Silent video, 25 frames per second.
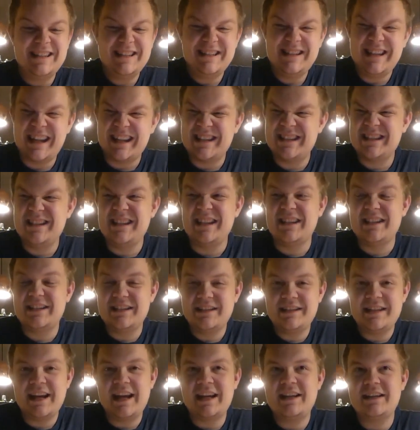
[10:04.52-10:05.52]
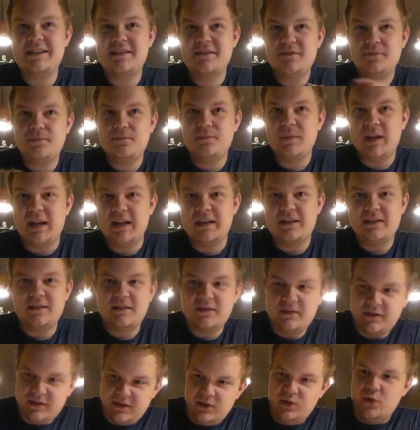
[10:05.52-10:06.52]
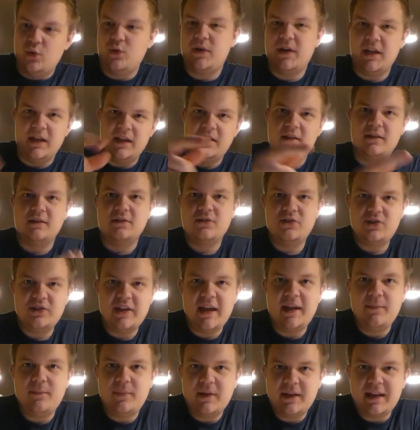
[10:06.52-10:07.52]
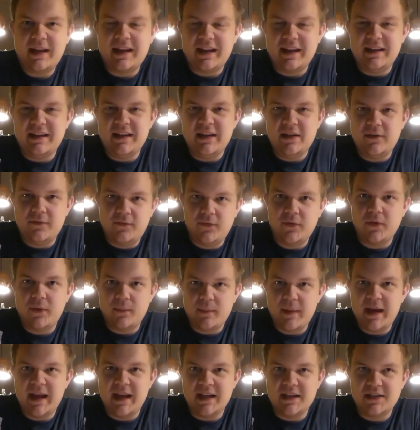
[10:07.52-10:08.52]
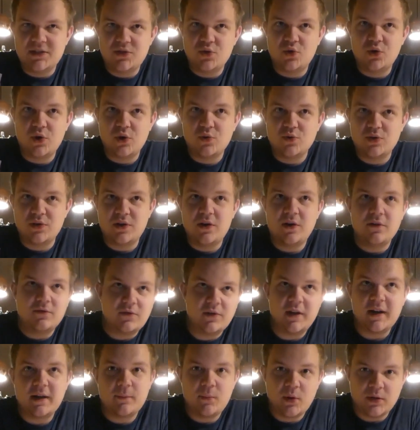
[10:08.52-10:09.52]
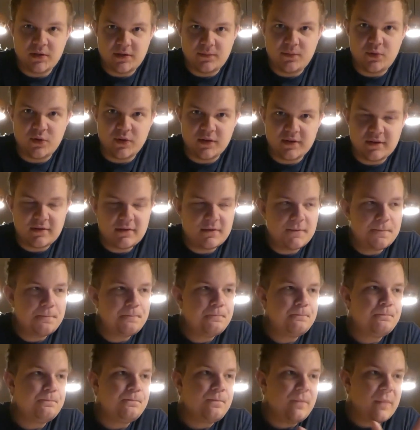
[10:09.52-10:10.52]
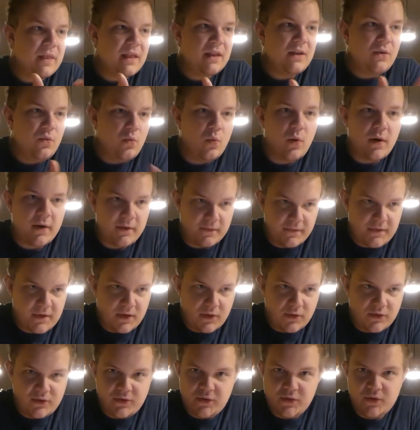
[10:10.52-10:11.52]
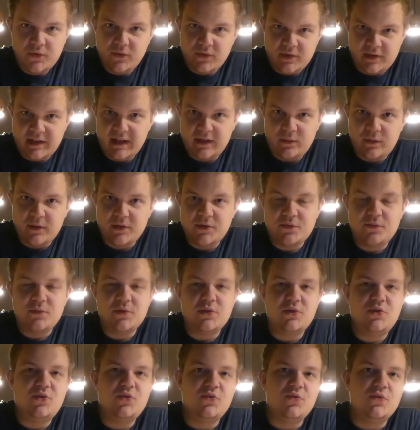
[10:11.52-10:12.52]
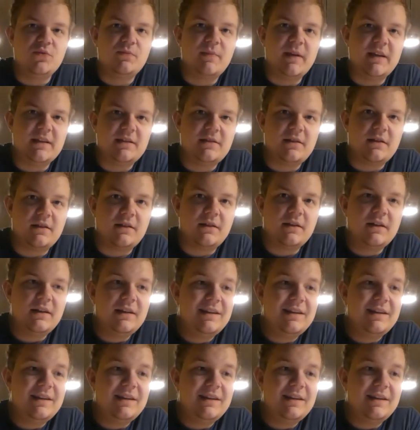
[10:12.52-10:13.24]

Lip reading: that's the exact, like, looking shape that I need for the maze to close it off to get a bunch of points. One of those two is like what you would choose based on.